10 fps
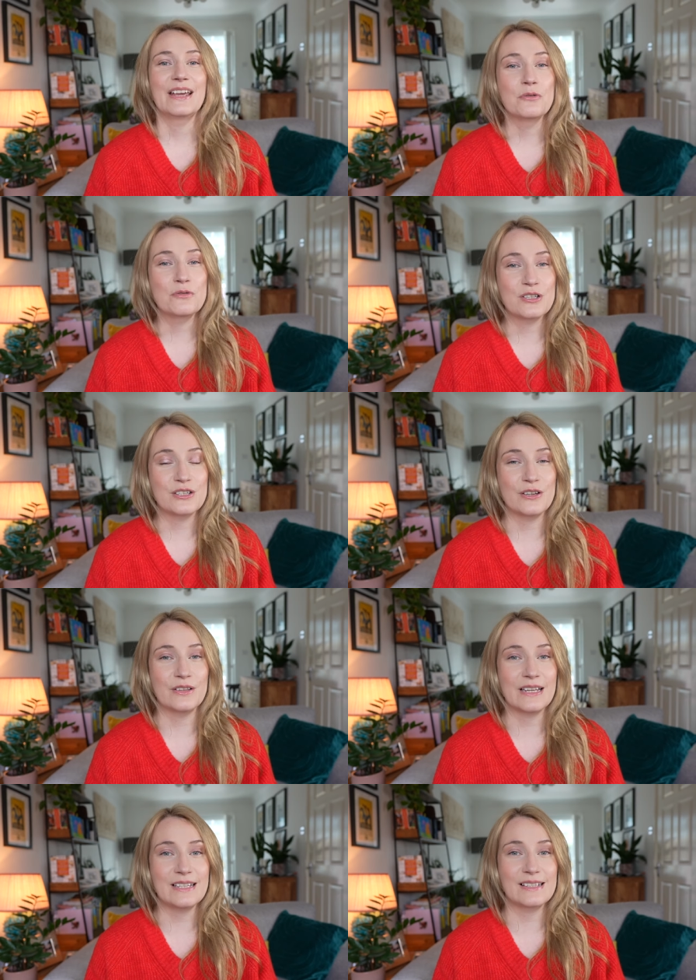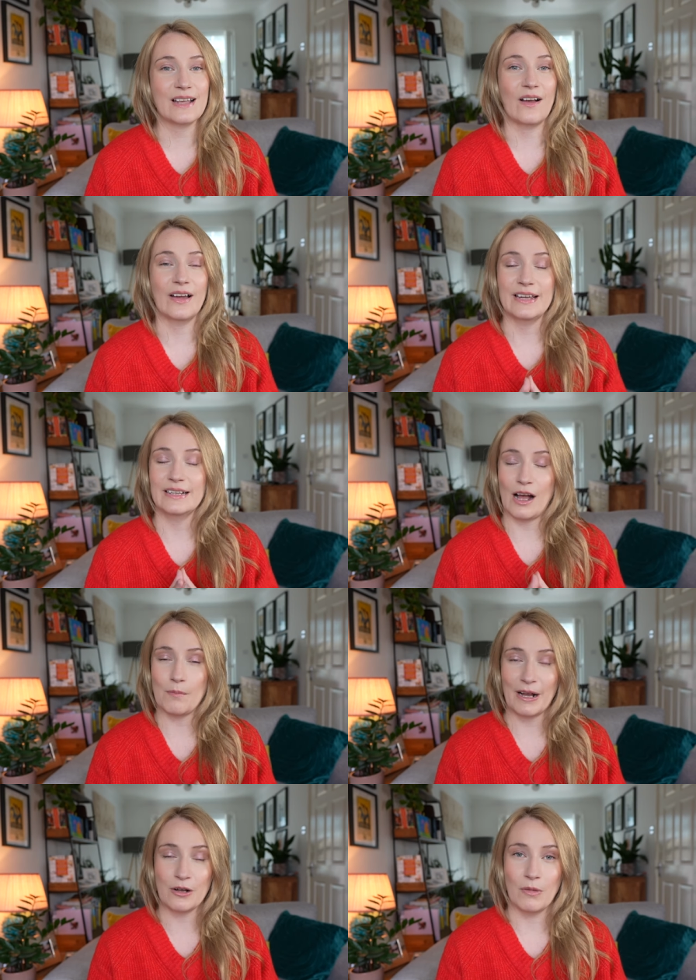In order to do this, I
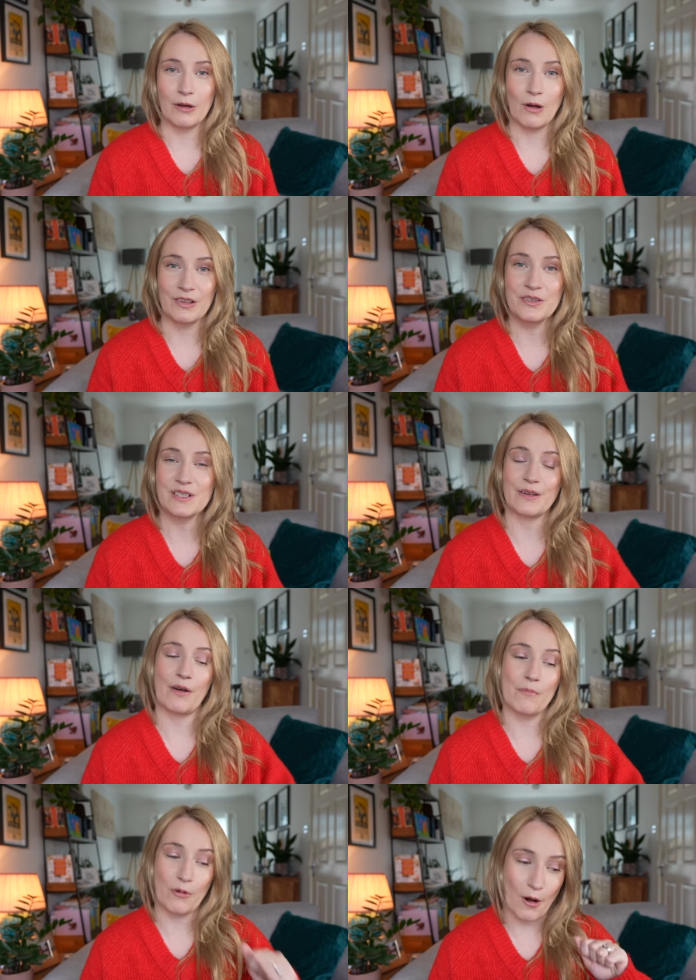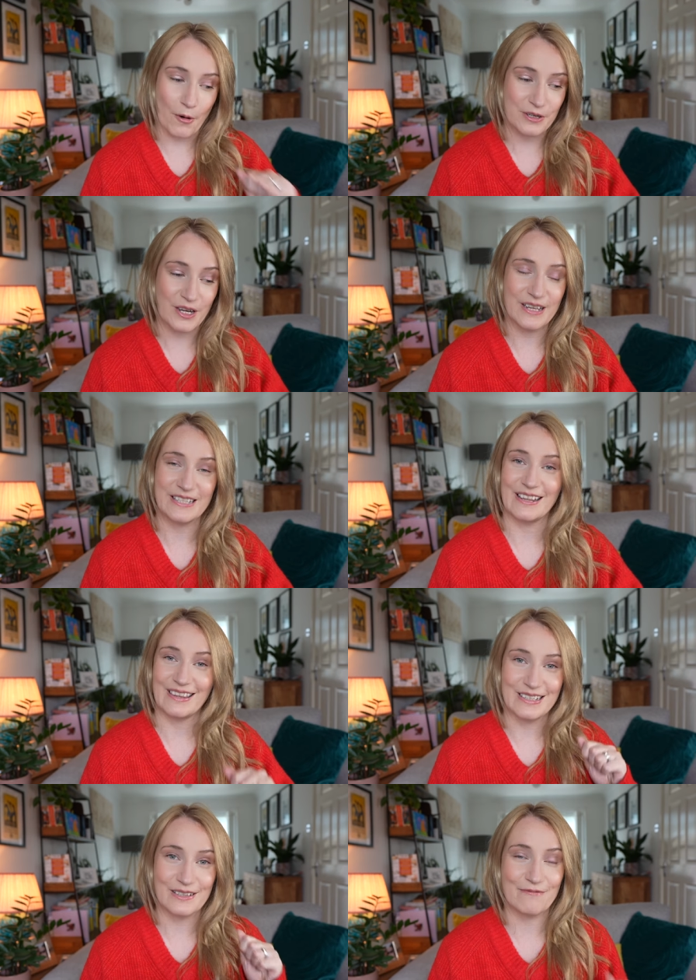cut back on my wants, so I'm prioritising the
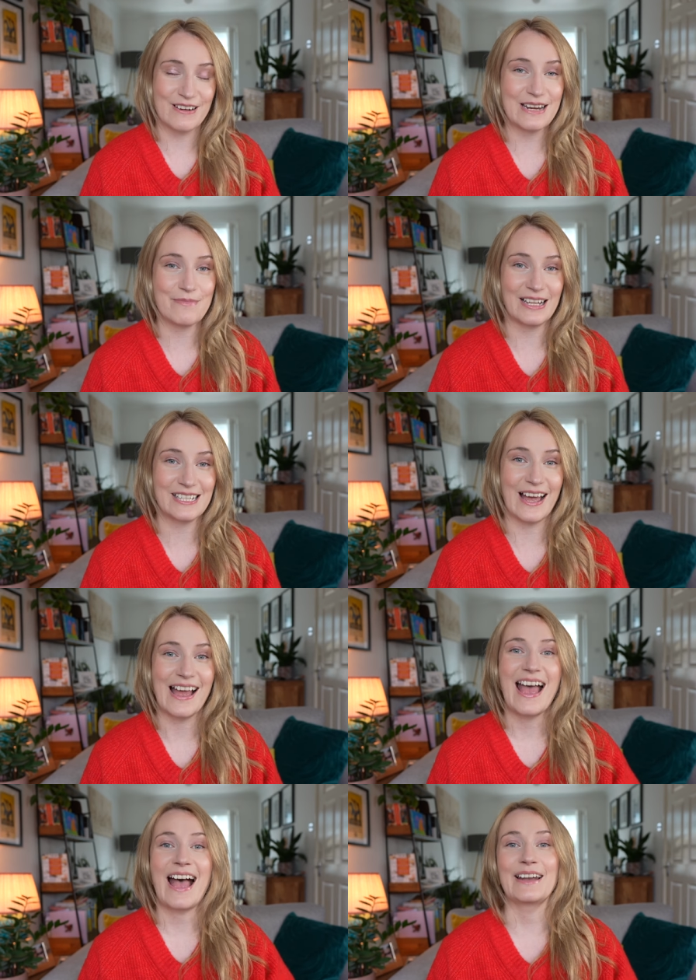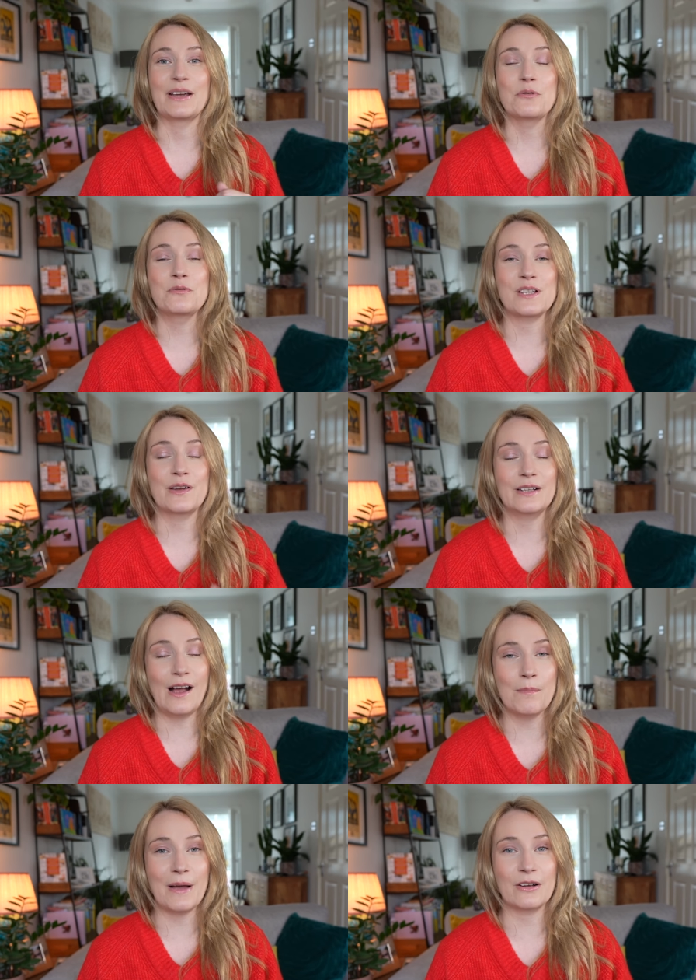things that really matter, and I also
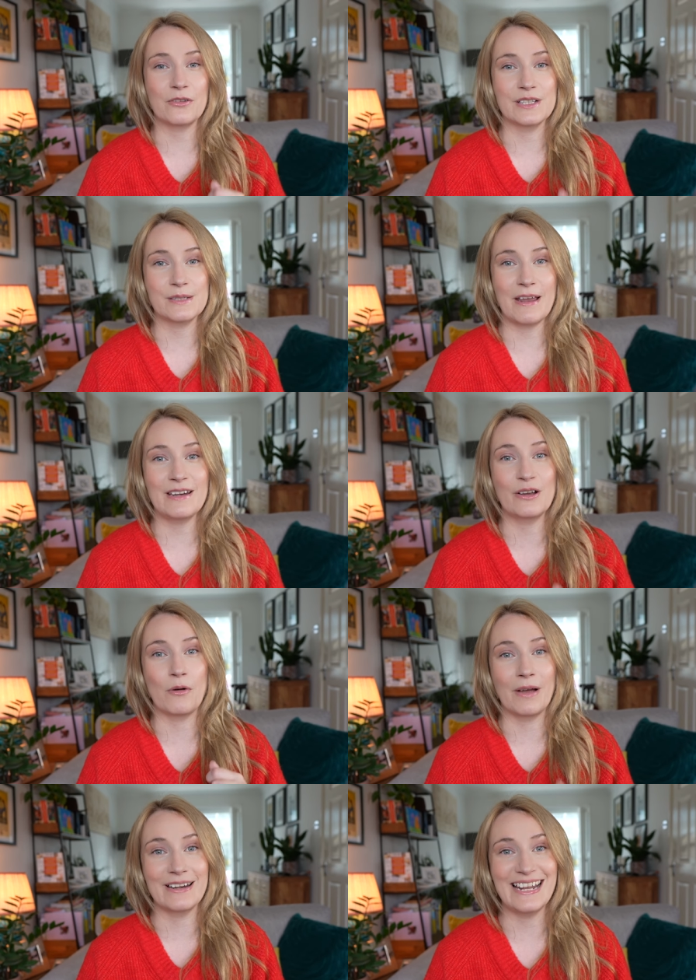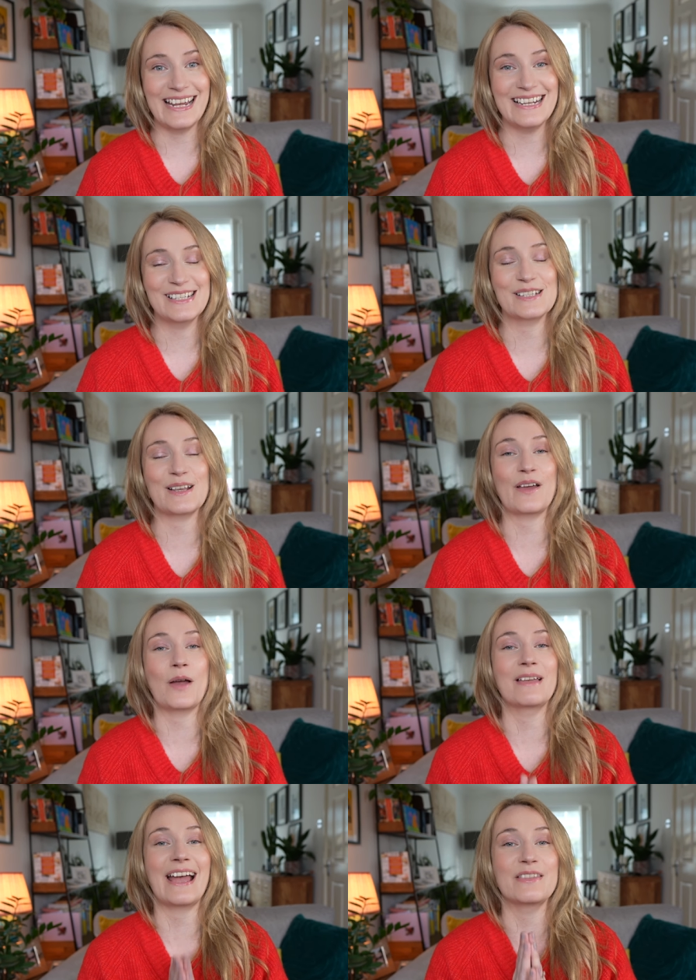cut back on the spending on my needs so that
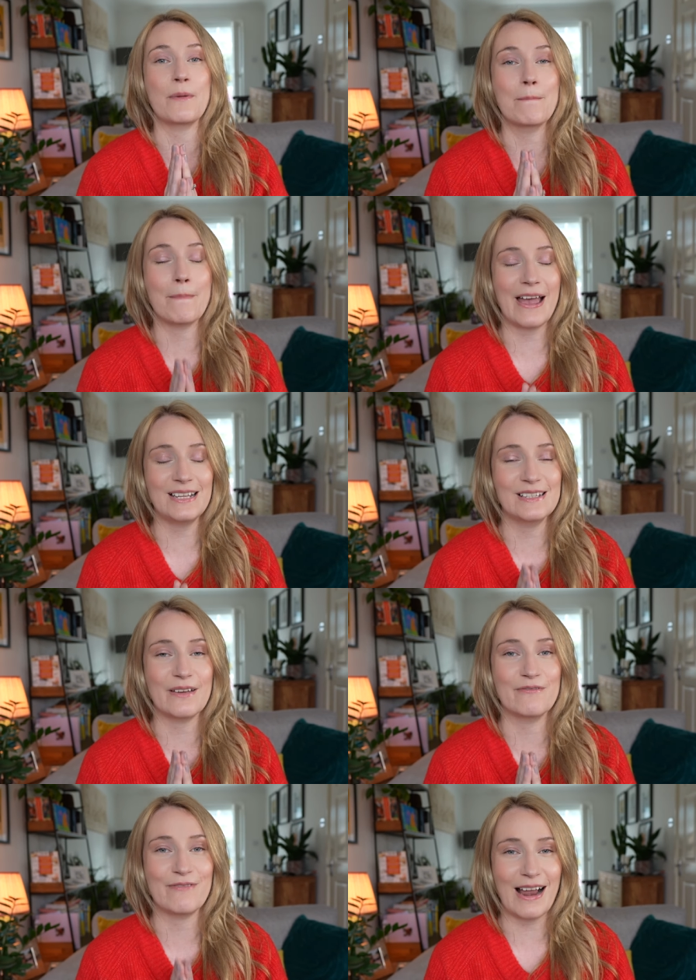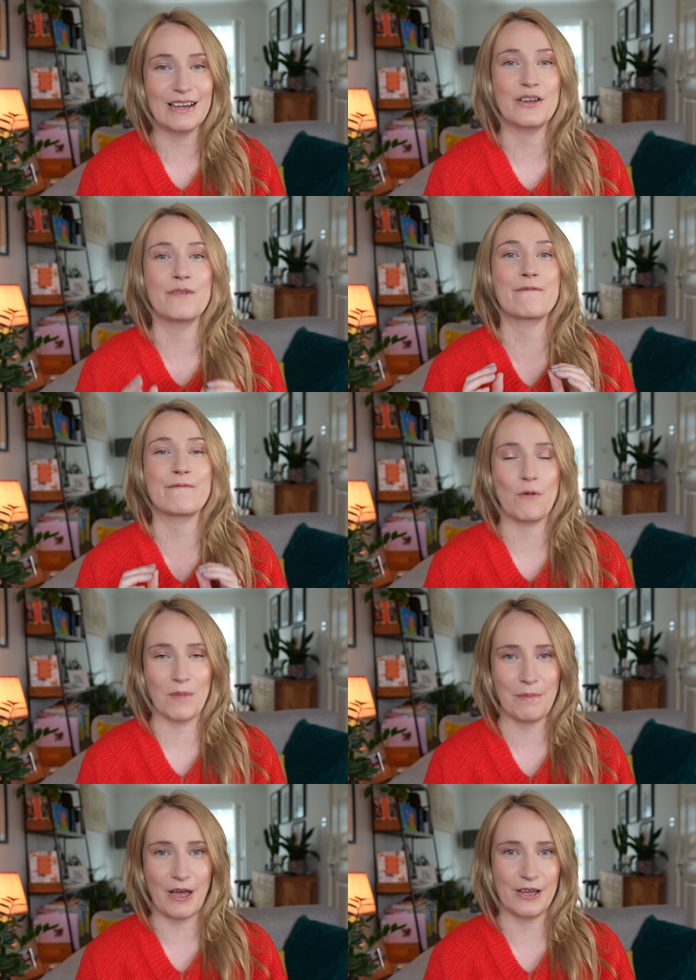I'm getting the best value for
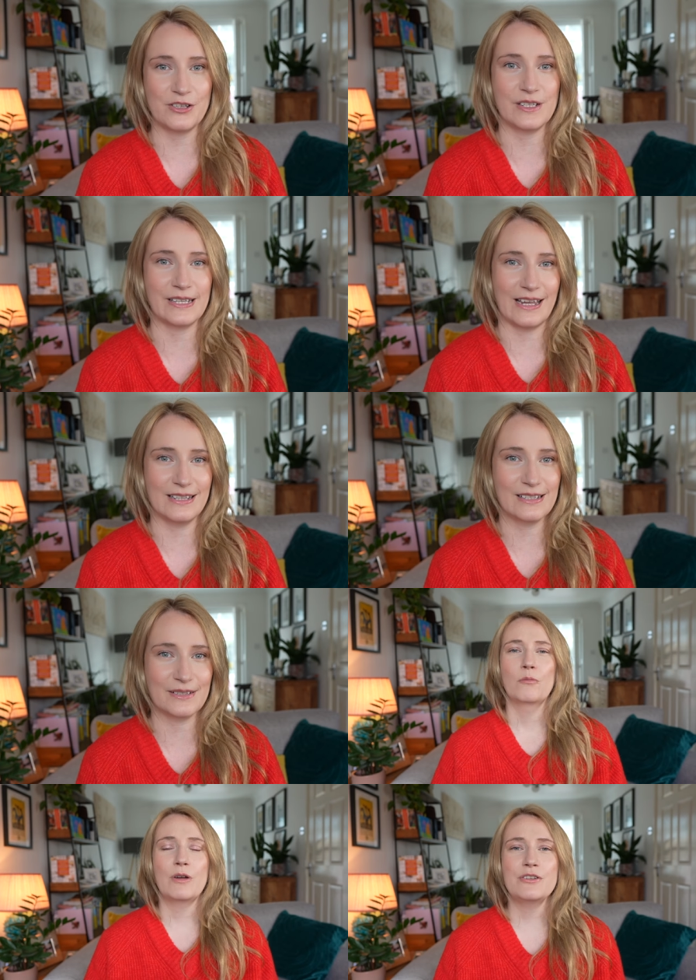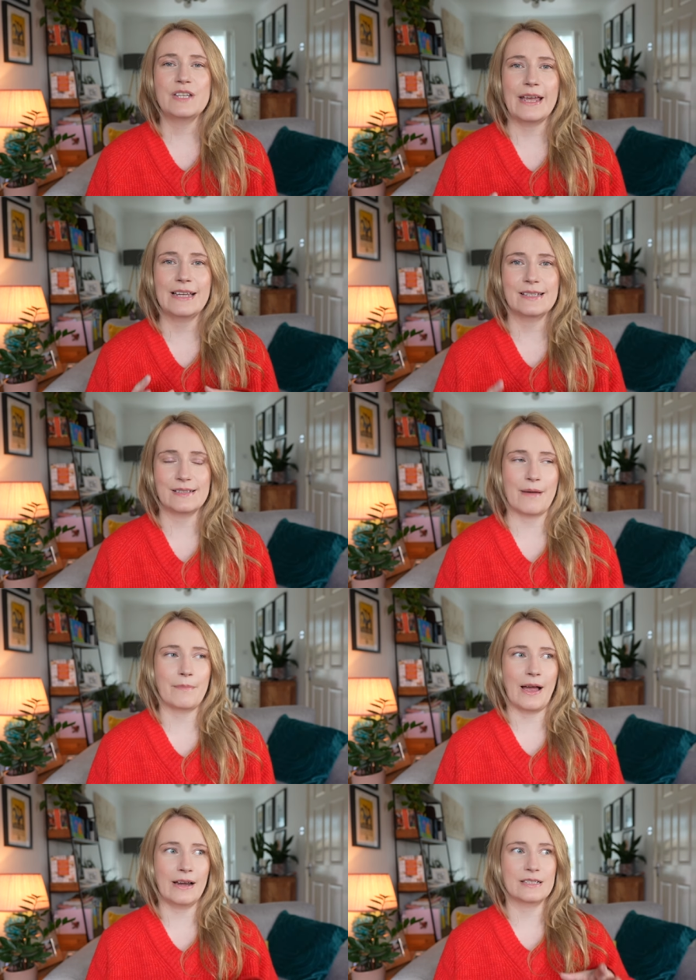my purchases. When you take a step
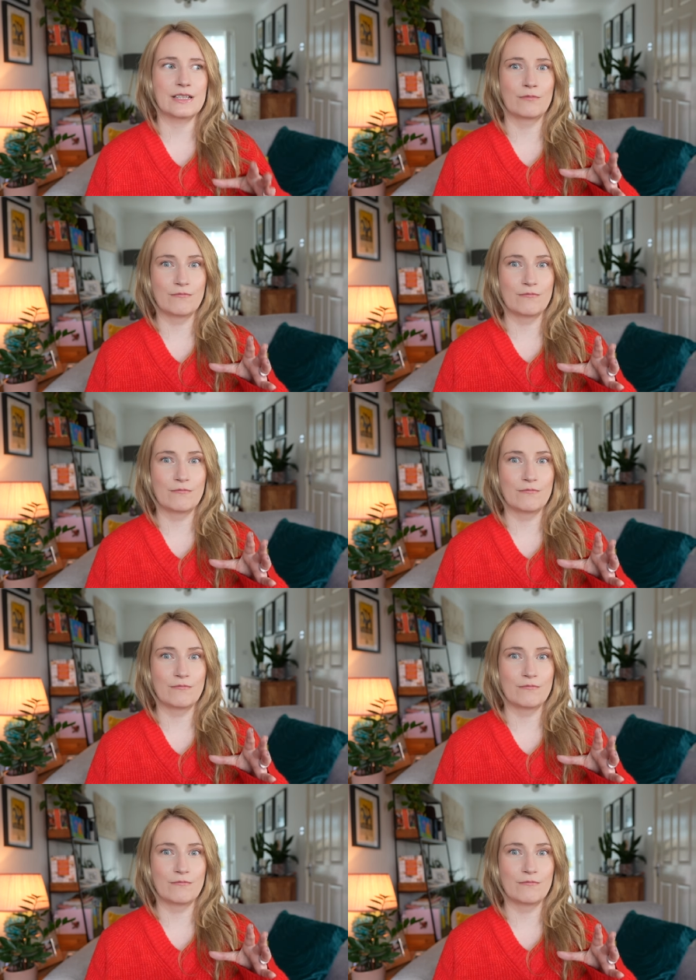back to